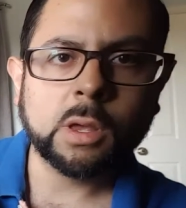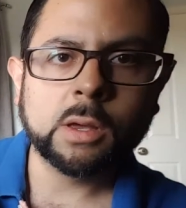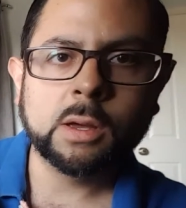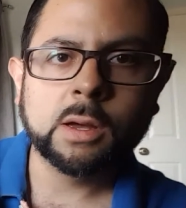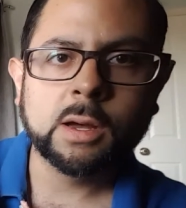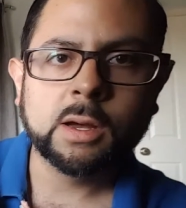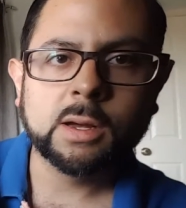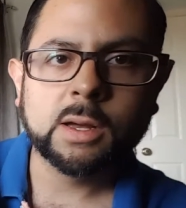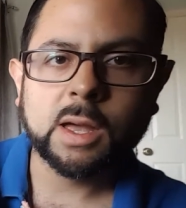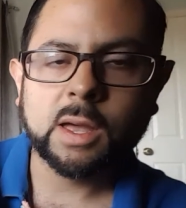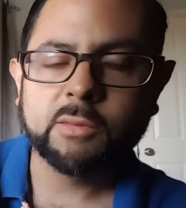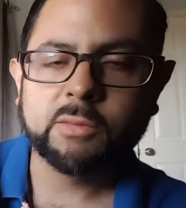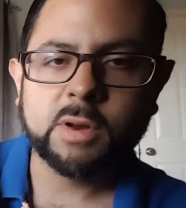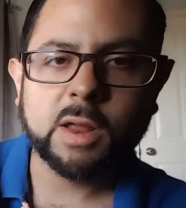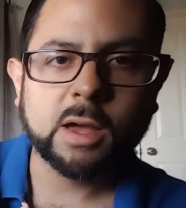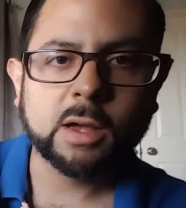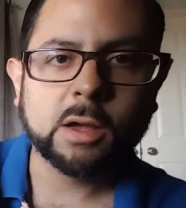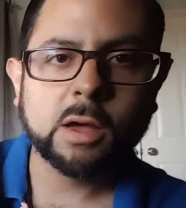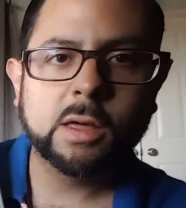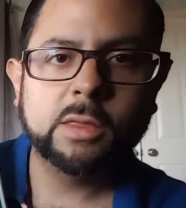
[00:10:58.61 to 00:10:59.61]
Have
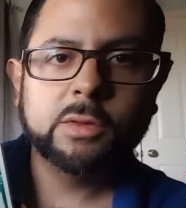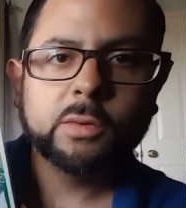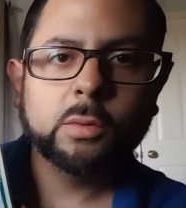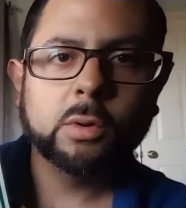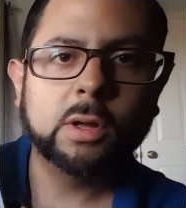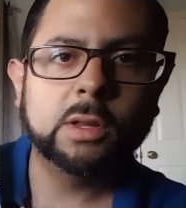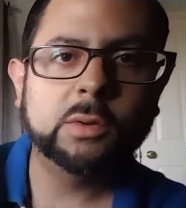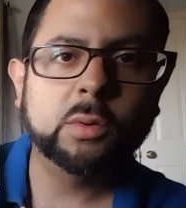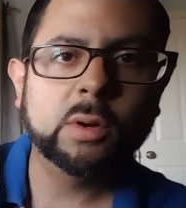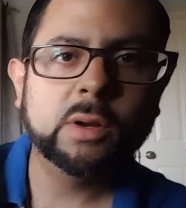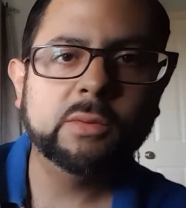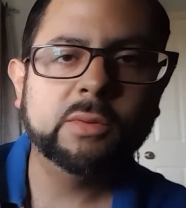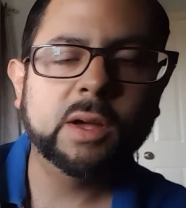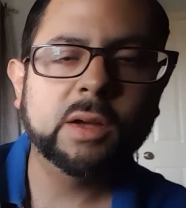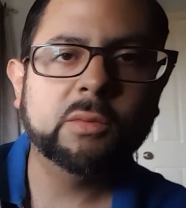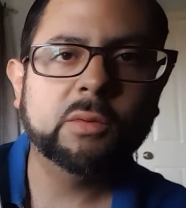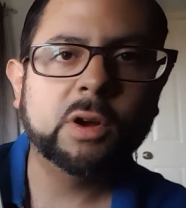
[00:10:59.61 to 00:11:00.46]
not gone through all 25